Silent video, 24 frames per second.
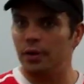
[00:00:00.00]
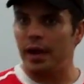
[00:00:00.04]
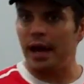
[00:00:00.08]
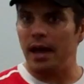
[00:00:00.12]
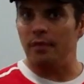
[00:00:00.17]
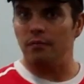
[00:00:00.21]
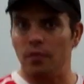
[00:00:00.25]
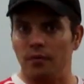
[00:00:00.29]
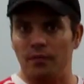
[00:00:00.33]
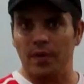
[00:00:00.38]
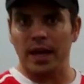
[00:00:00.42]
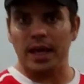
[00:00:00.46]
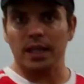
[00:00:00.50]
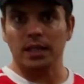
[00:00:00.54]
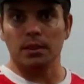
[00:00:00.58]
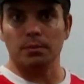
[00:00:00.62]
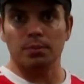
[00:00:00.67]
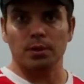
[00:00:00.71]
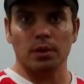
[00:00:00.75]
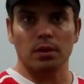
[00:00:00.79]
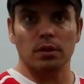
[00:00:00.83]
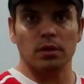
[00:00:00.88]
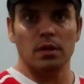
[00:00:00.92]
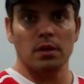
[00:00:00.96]
you have
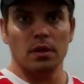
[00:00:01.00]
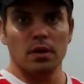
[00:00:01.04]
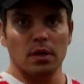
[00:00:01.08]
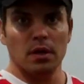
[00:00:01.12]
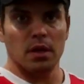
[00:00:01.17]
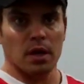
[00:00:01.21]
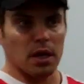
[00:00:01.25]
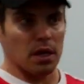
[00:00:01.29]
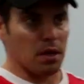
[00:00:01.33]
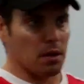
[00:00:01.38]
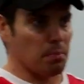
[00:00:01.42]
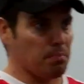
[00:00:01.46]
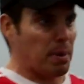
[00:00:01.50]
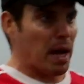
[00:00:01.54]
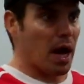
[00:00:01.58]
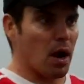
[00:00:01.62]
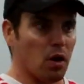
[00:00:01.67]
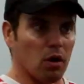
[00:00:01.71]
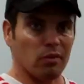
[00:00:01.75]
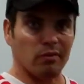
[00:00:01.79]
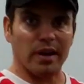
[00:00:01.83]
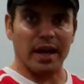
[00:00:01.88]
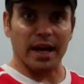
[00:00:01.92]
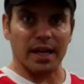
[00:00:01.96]
available,
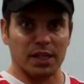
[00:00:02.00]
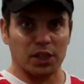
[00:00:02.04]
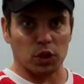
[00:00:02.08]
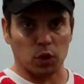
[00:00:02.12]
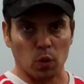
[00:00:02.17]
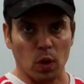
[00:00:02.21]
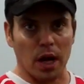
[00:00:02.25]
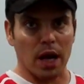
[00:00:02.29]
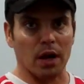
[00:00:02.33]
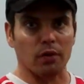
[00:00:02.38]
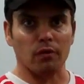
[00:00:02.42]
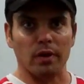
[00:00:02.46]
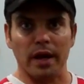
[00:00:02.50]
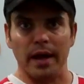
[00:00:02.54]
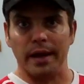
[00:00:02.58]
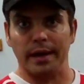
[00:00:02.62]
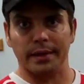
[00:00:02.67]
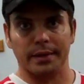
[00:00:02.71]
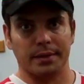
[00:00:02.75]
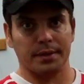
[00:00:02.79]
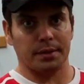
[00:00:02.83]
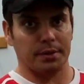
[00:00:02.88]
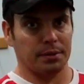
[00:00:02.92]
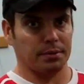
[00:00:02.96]
power rack, squat
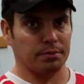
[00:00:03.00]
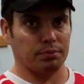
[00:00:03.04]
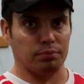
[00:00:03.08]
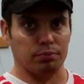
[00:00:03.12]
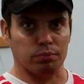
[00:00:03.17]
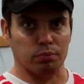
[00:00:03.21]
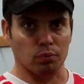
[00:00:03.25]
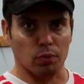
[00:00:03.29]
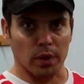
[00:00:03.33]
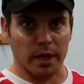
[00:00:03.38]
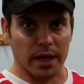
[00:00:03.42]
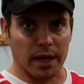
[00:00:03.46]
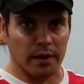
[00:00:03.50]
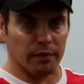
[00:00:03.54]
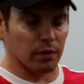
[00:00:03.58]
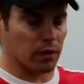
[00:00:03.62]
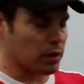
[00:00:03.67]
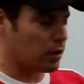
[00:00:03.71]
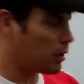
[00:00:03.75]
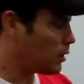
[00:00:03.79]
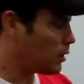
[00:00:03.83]
rack, whatever.